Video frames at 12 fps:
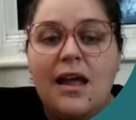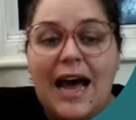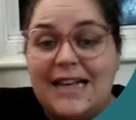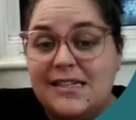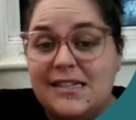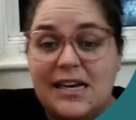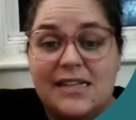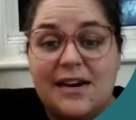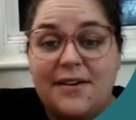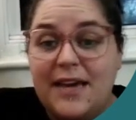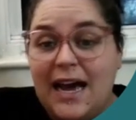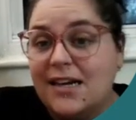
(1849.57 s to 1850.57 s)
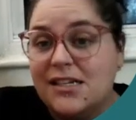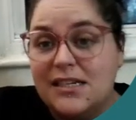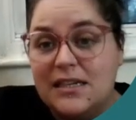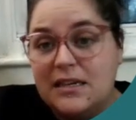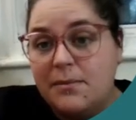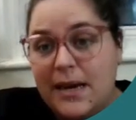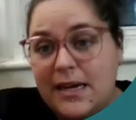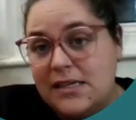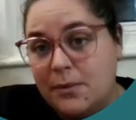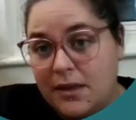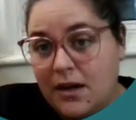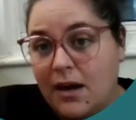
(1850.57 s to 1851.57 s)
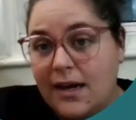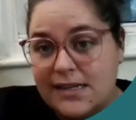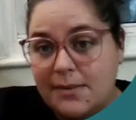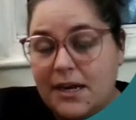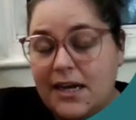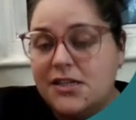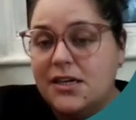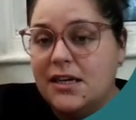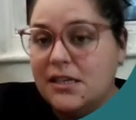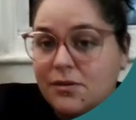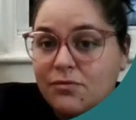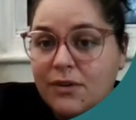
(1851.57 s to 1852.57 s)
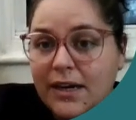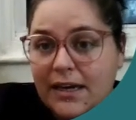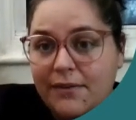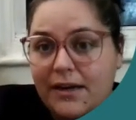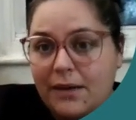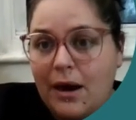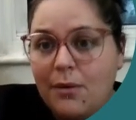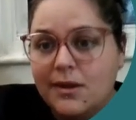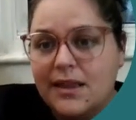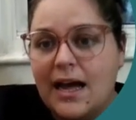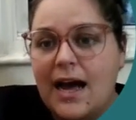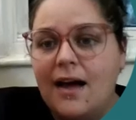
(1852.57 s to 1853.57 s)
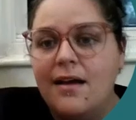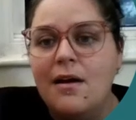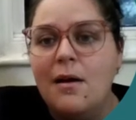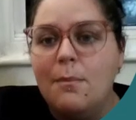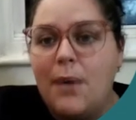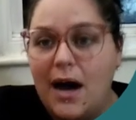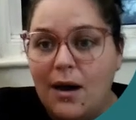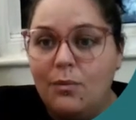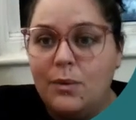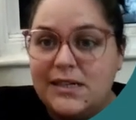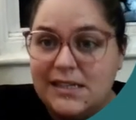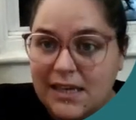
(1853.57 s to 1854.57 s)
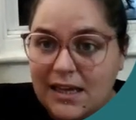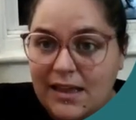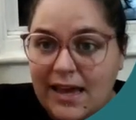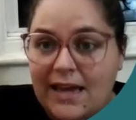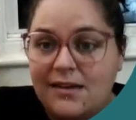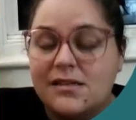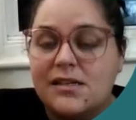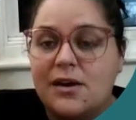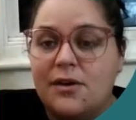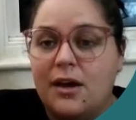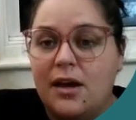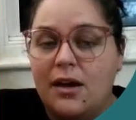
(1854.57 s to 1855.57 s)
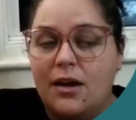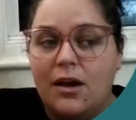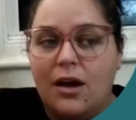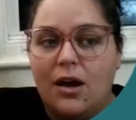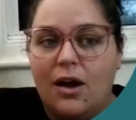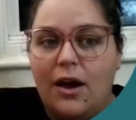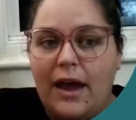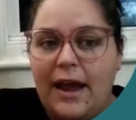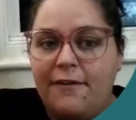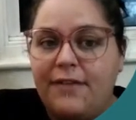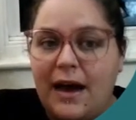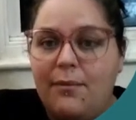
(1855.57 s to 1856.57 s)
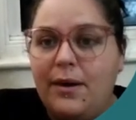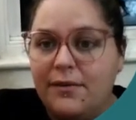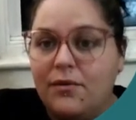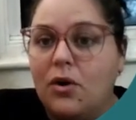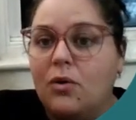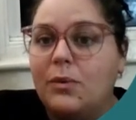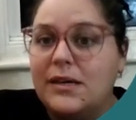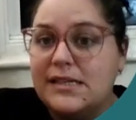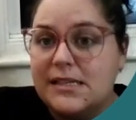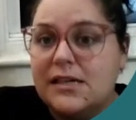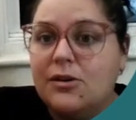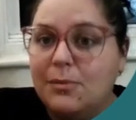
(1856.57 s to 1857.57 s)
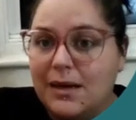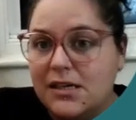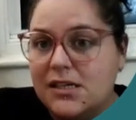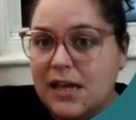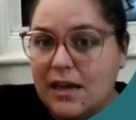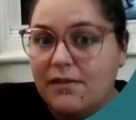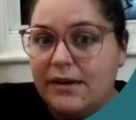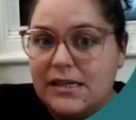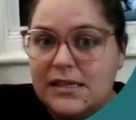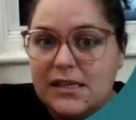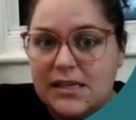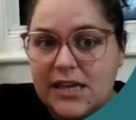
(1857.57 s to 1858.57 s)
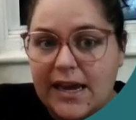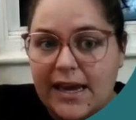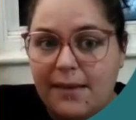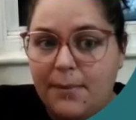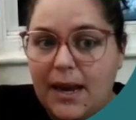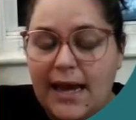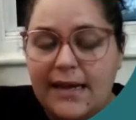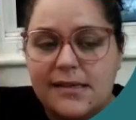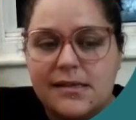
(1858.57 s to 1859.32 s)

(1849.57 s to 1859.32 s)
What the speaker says: As it turns out, he actually did amazing with the eye examination. He did really, really well with that, but we did it at the end so that if that went wrong, we still managed to get the rest of the check in place.